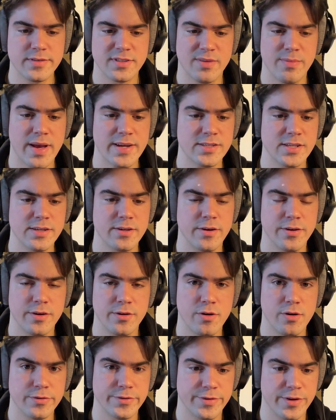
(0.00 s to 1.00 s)
So I'm actually going
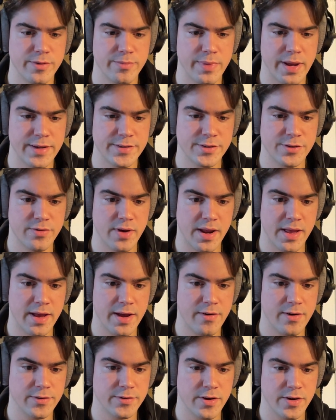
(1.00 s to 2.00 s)
to go to the mixer right
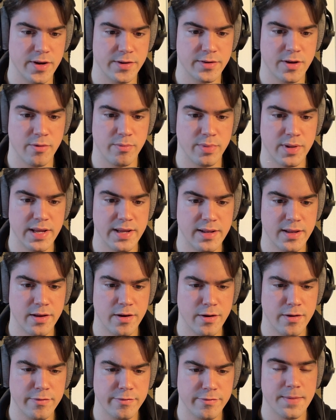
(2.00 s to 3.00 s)
here and turn it
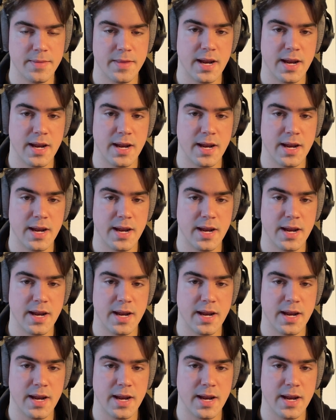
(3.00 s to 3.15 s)
completely off.